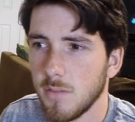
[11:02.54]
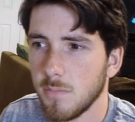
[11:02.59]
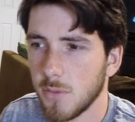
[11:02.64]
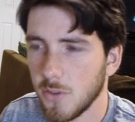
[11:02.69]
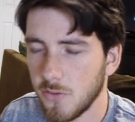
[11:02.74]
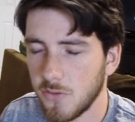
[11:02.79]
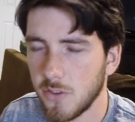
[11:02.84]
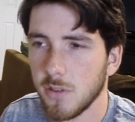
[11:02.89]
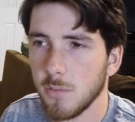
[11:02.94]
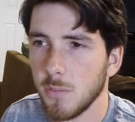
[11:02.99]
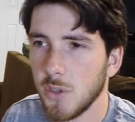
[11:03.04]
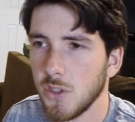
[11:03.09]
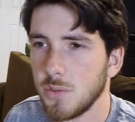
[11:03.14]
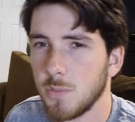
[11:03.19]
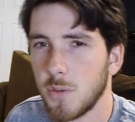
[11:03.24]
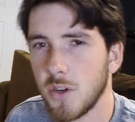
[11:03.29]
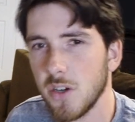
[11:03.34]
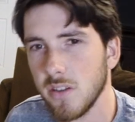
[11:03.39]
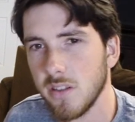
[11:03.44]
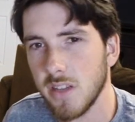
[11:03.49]
but for the
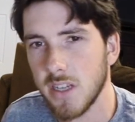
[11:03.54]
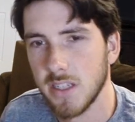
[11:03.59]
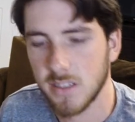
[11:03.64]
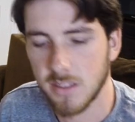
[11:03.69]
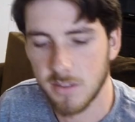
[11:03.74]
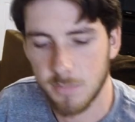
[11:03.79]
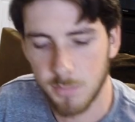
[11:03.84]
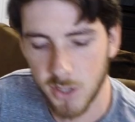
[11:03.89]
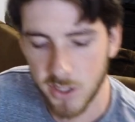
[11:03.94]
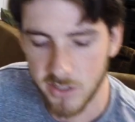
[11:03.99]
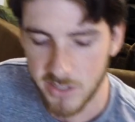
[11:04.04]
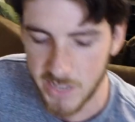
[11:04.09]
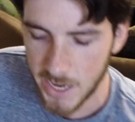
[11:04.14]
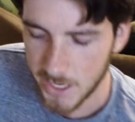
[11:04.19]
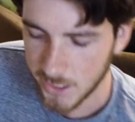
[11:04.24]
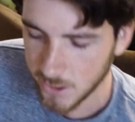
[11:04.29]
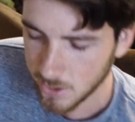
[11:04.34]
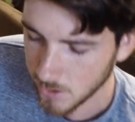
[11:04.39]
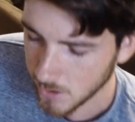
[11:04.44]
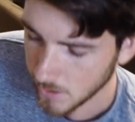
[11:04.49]
most part that's a pretty
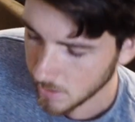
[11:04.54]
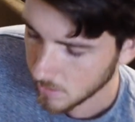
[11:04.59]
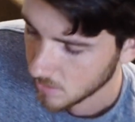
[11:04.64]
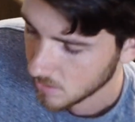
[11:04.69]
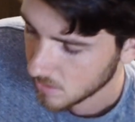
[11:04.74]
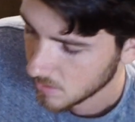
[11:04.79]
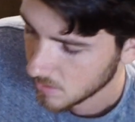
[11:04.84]
accurate